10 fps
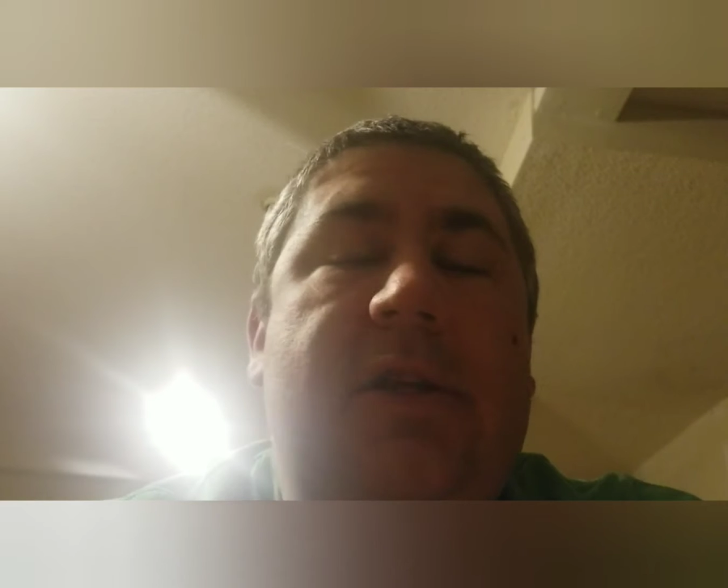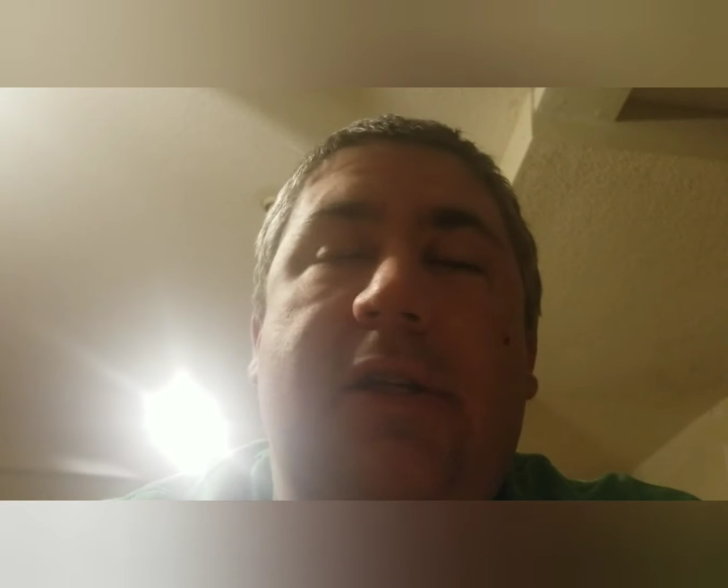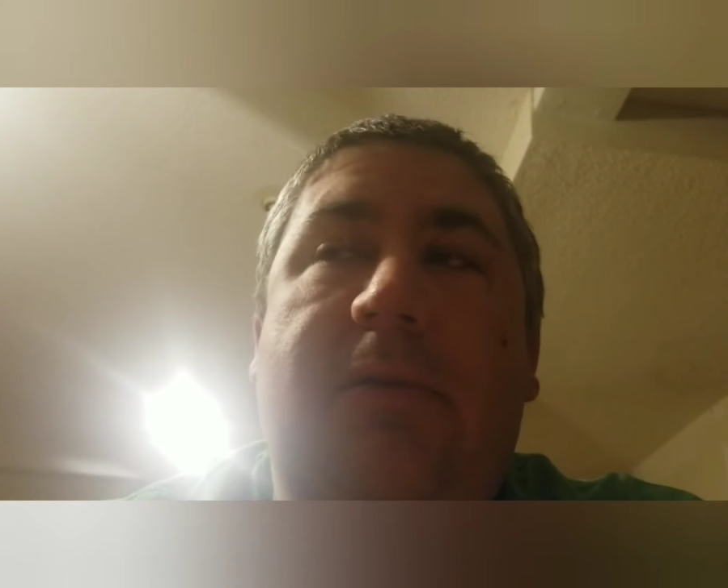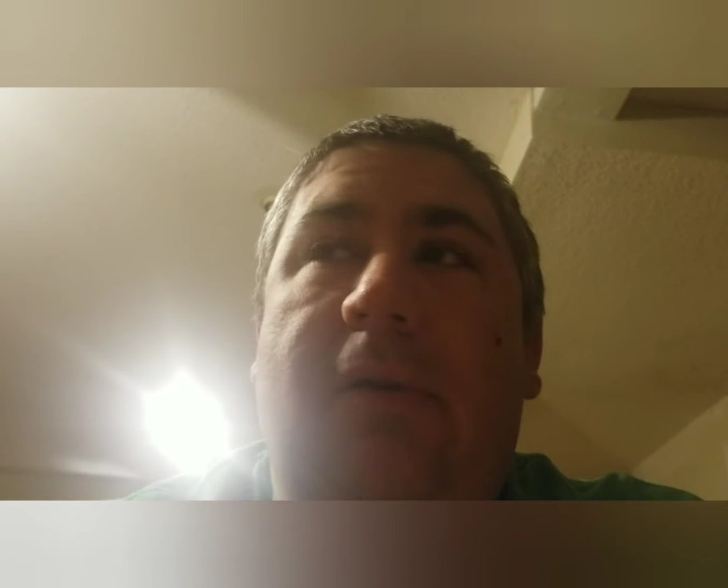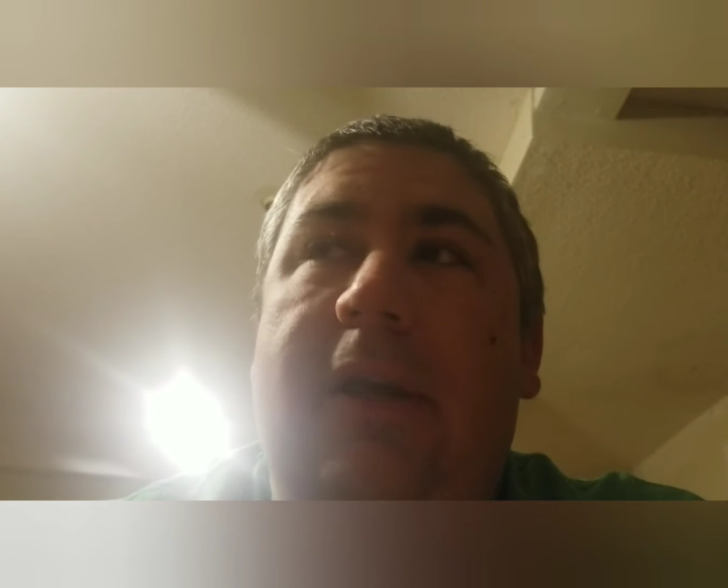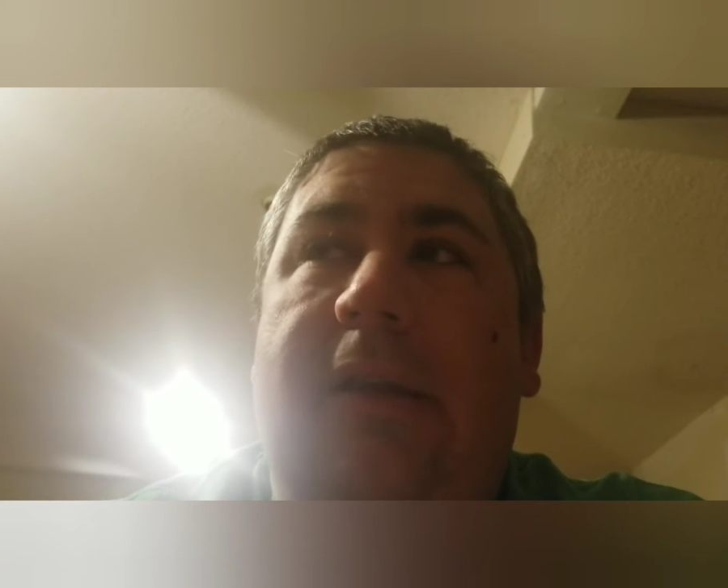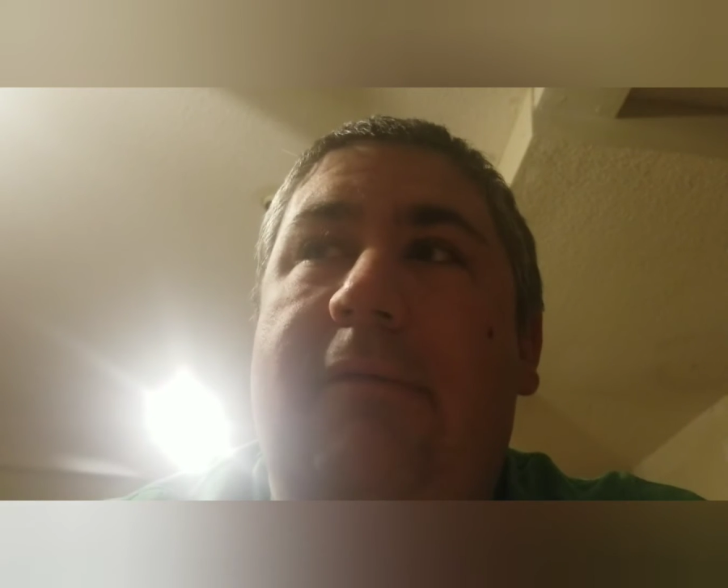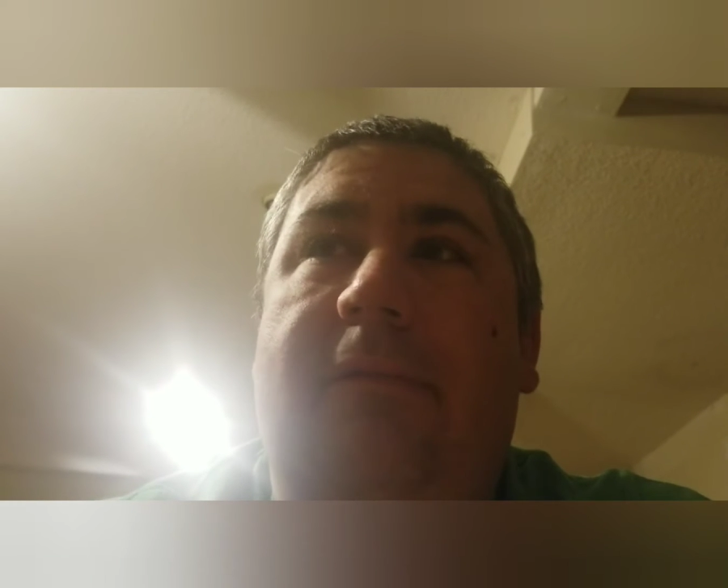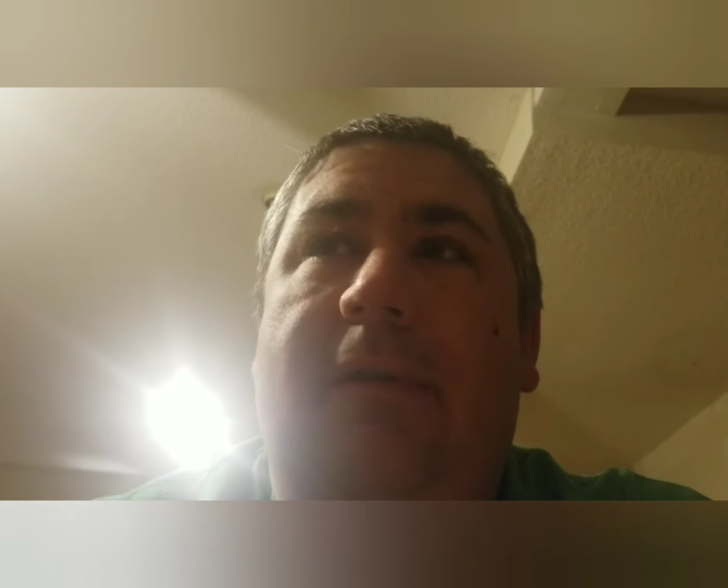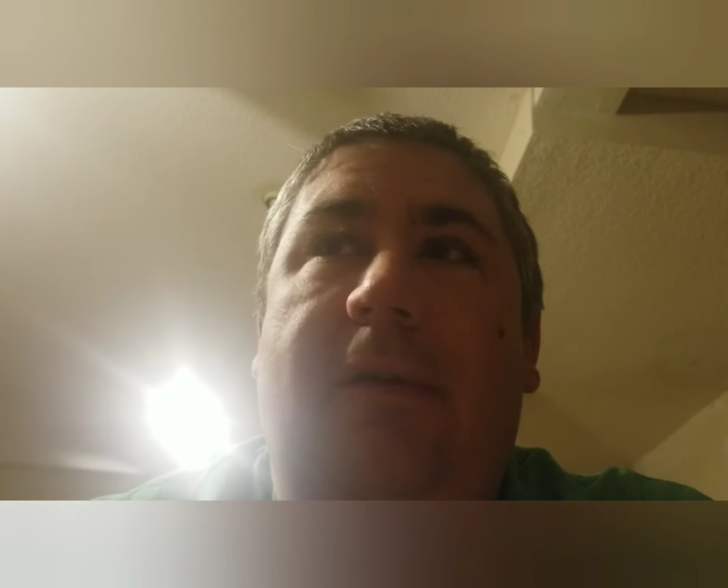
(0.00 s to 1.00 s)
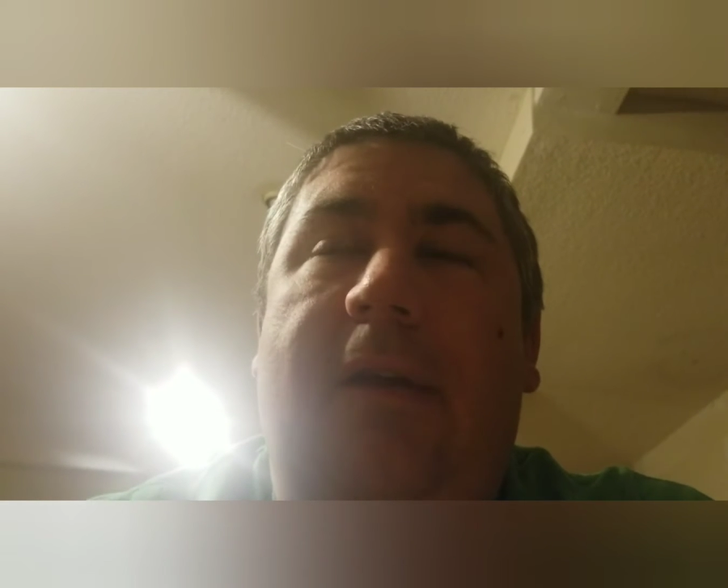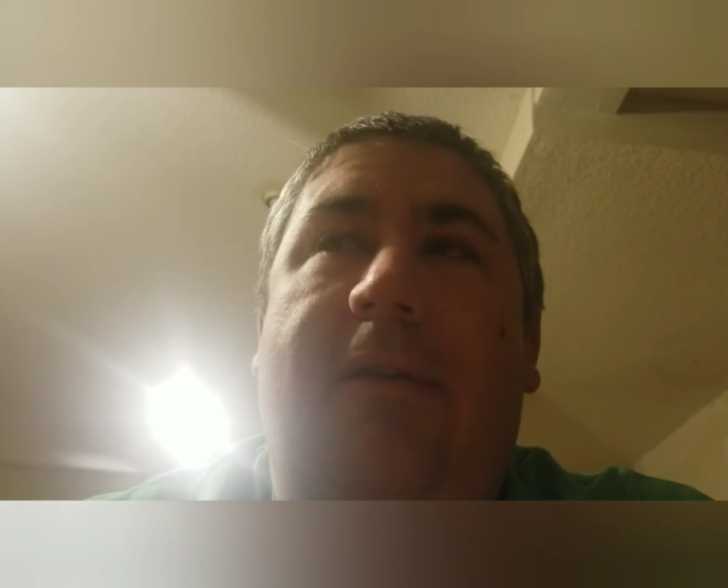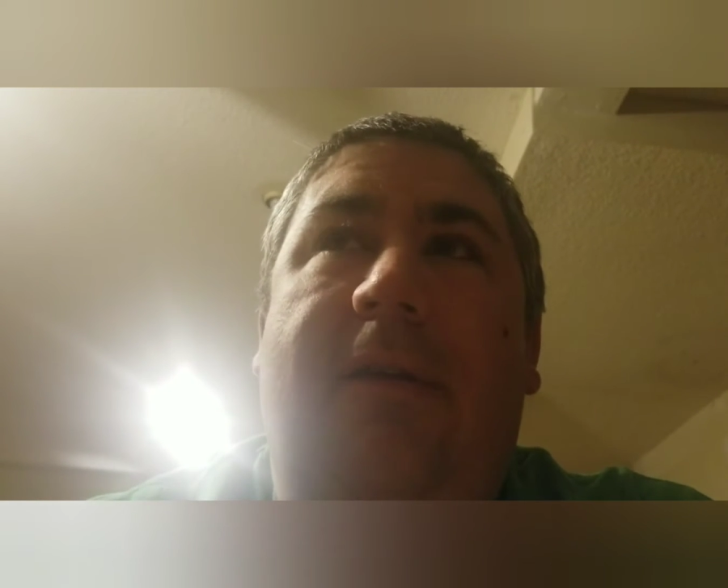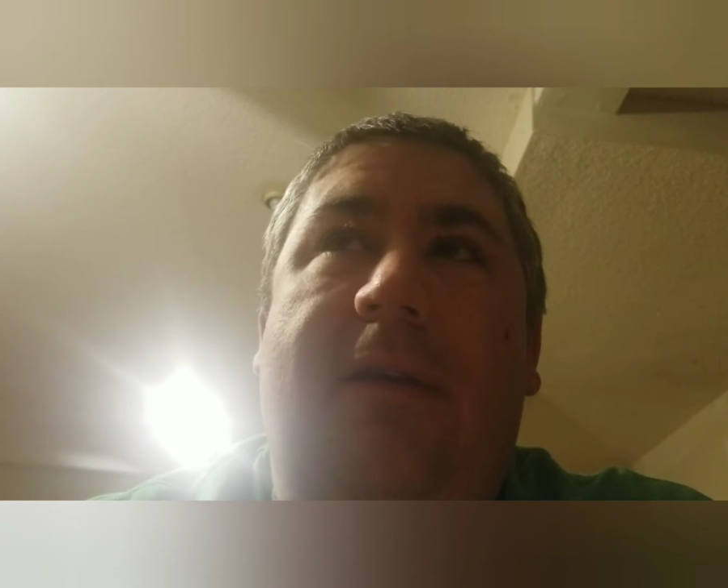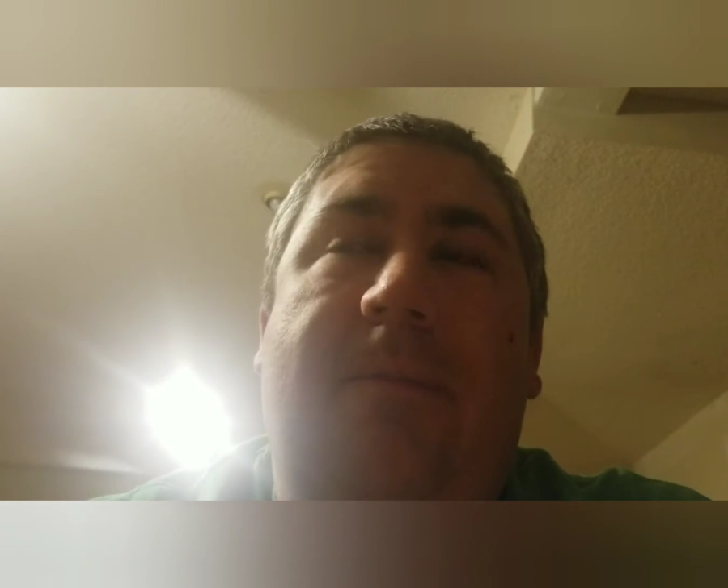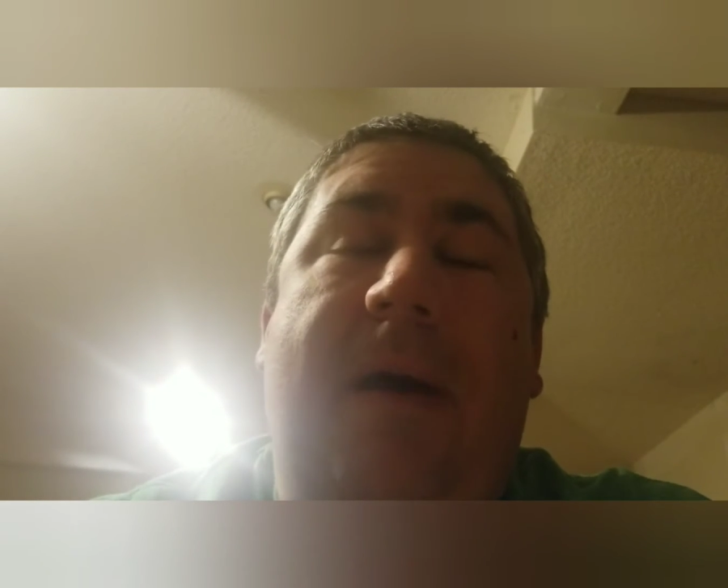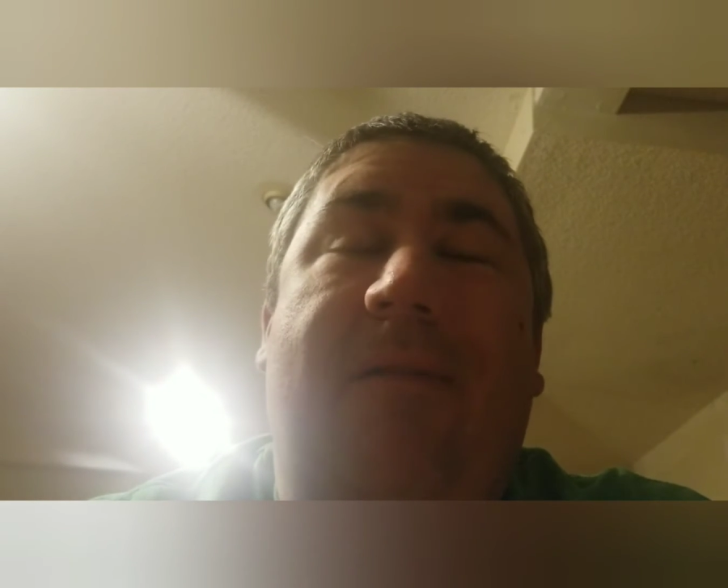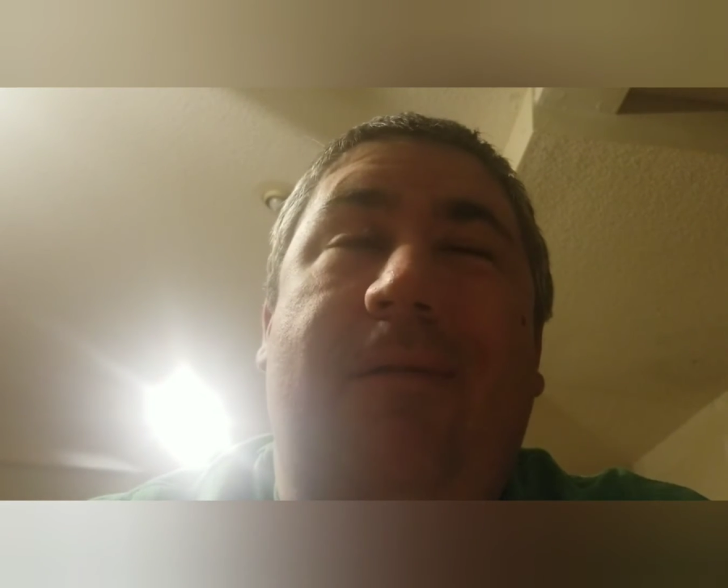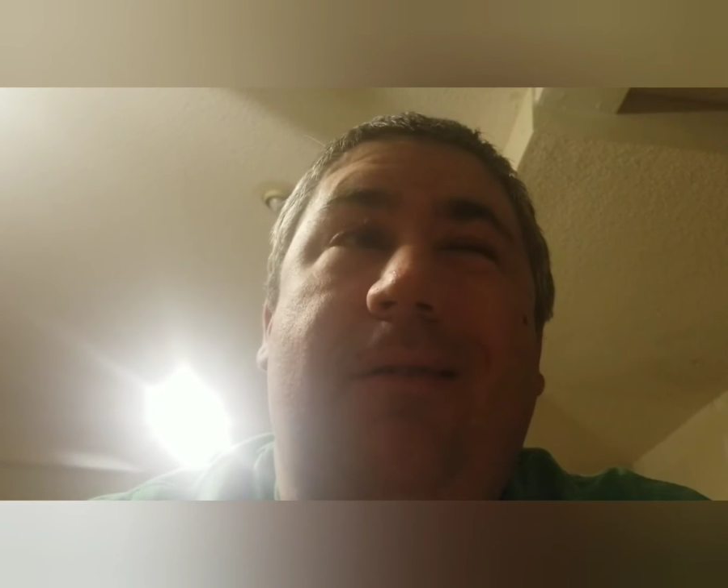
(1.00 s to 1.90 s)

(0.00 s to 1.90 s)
Just really, it's about